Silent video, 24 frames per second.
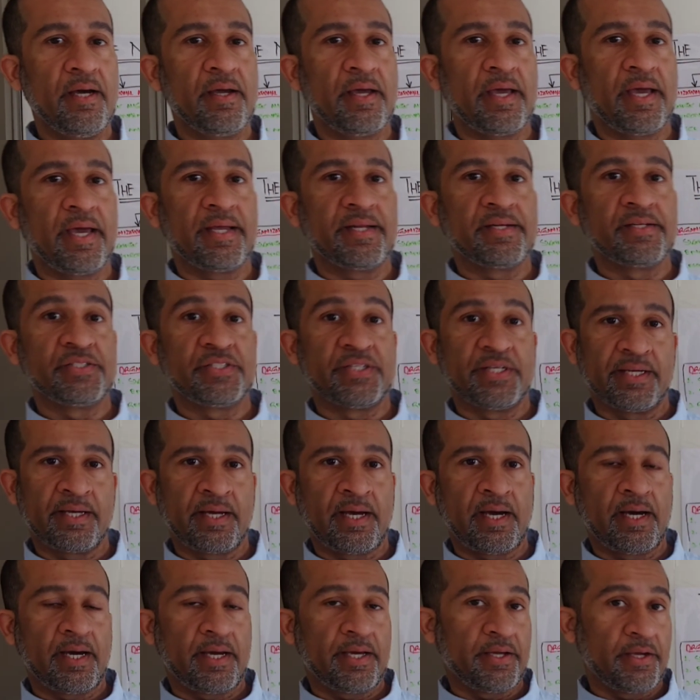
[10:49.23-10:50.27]
and
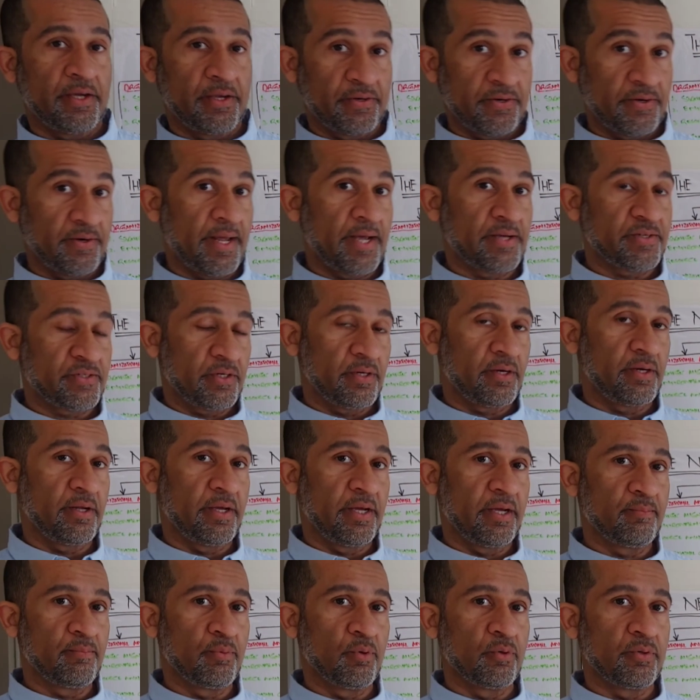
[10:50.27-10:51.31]
Shanghai International
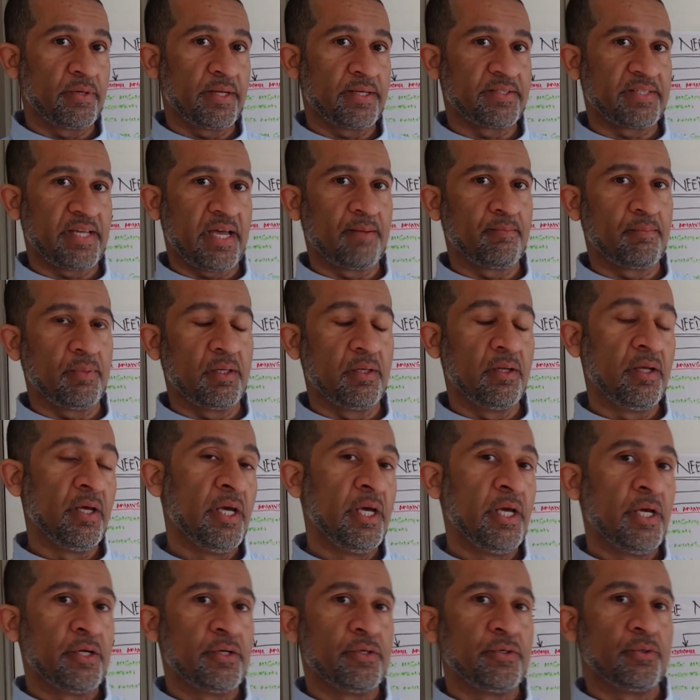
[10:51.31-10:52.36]
Airport example,
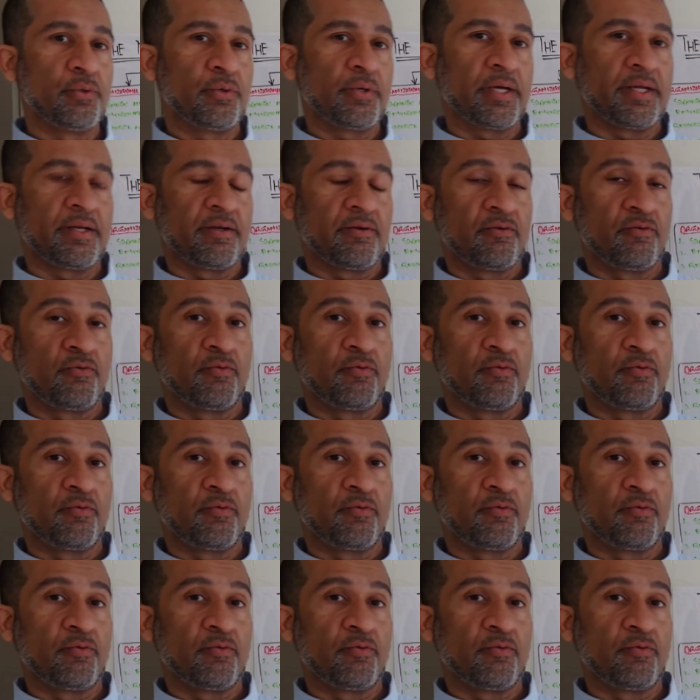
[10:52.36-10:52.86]
you can